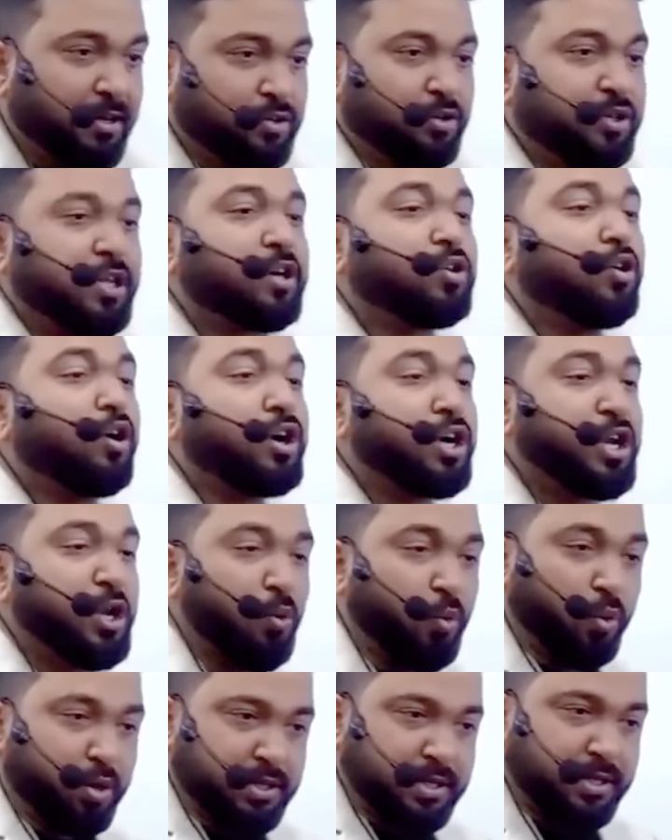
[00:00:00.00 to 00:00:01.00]
So they're called
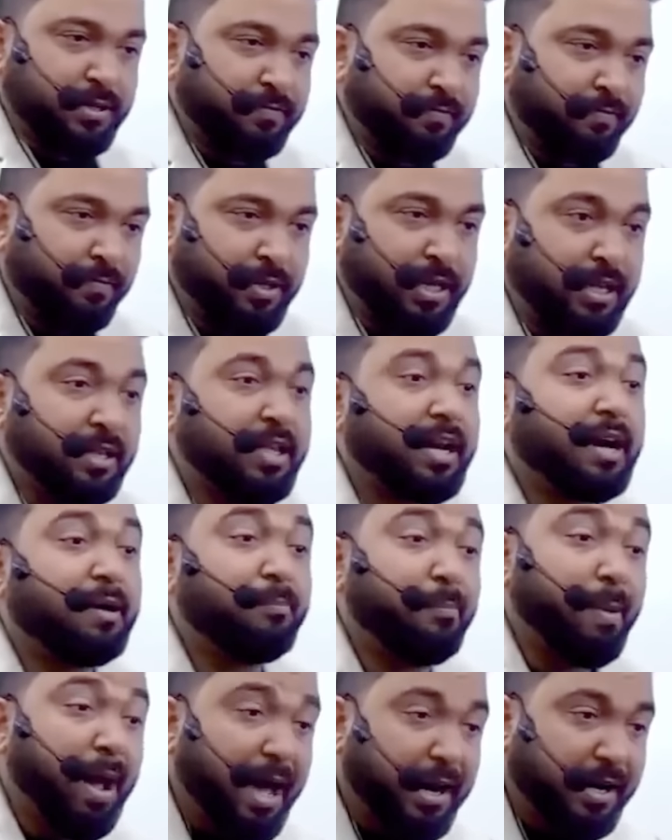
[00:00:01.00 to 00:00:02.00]
dukes. Then there are
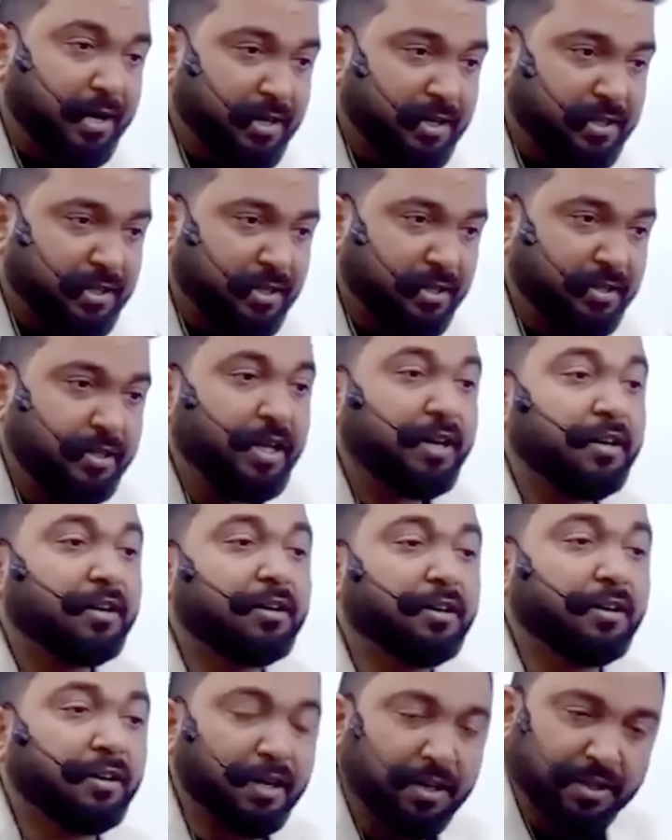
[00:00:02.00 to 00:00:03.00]
barons, then
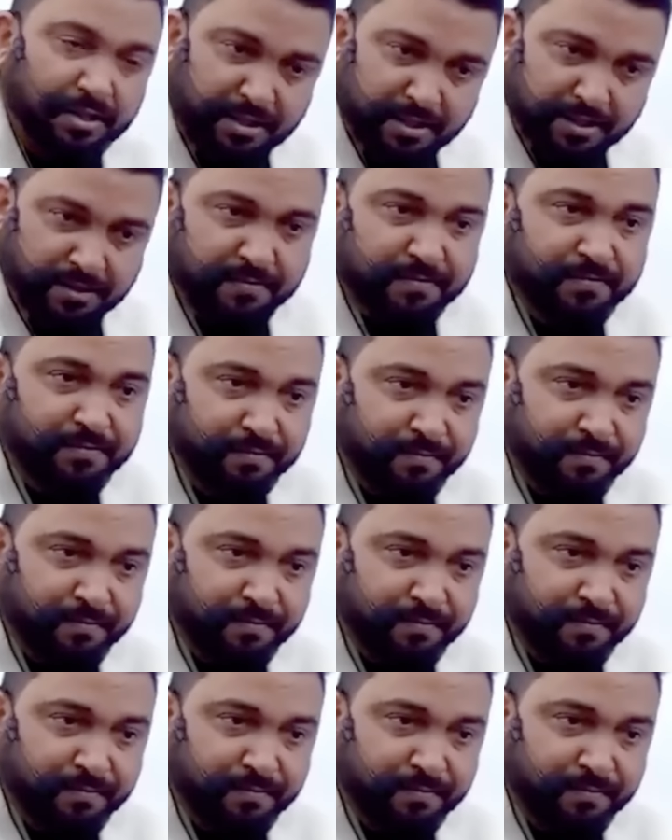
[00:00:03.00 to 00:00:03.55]
earls.